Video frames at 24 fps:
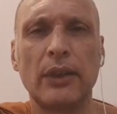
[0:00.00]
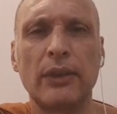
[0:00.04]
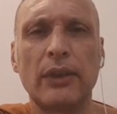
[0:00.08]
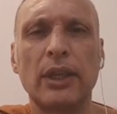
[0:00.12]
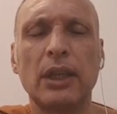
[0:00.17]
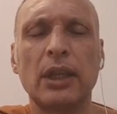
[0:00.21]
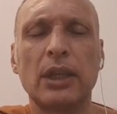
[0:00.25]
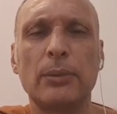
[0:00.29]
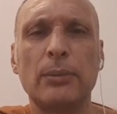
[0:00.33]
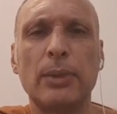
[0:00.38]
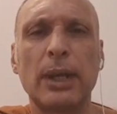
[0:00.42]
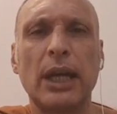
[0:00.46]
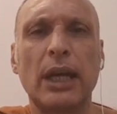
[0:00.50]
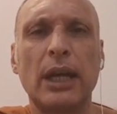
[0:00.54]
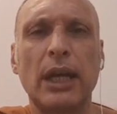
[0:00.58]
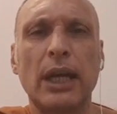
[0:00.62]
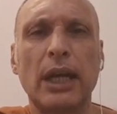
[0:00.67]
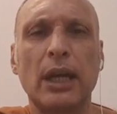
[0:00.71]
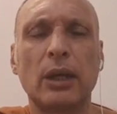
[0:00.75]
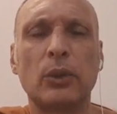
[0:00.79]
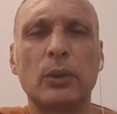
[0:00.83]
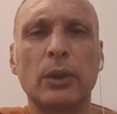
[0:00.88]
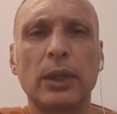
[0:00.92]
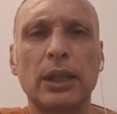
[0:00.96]
Think about
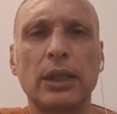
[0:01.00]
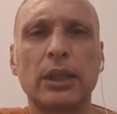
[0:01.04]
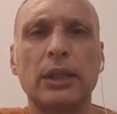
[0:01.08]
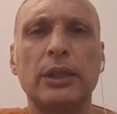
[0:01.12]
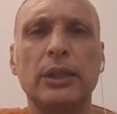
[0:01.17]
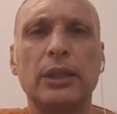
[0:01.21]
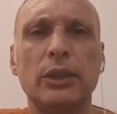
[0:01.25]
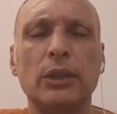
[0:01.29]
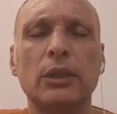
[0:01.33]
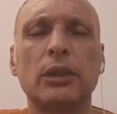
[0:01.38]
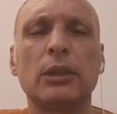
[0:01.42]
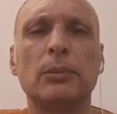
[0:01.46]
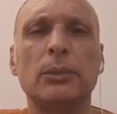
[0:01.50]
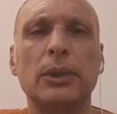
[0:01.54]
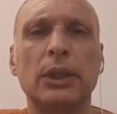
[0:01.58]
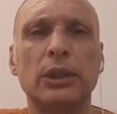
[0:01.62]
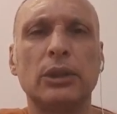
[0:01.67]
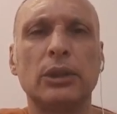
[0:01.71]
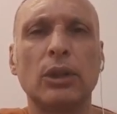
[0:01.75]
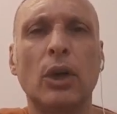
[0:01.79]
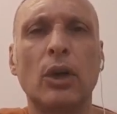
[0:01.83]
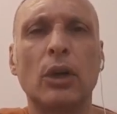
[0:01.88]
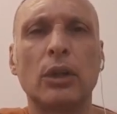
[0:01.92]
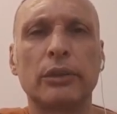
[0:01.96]
how quickly you can be
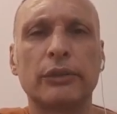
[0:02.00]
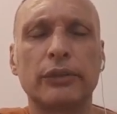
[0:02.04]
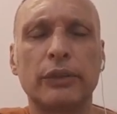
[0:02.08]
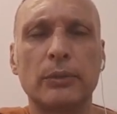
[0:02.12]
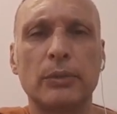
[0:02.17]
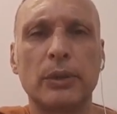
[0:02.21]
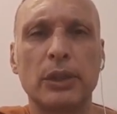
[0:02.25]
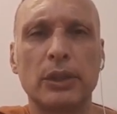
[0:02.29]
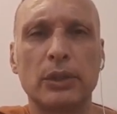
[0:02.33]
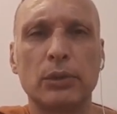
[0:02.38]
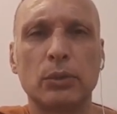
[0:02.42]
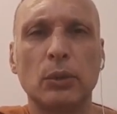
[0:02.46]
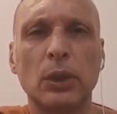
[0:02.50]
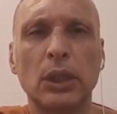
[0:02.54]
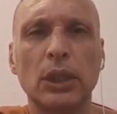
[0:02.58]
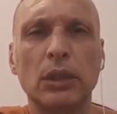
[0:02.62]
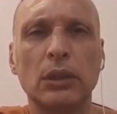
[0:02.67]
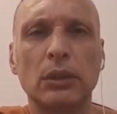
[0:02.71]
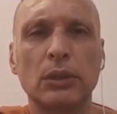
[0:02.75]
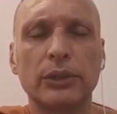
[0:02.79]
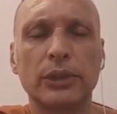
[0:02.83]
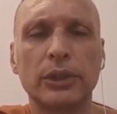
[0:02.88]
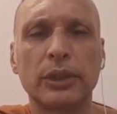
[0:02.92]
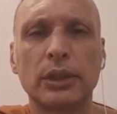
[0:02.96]
gone from this
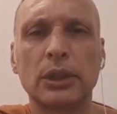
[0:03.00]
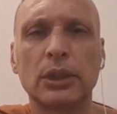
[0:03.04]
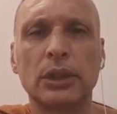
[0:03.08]
world,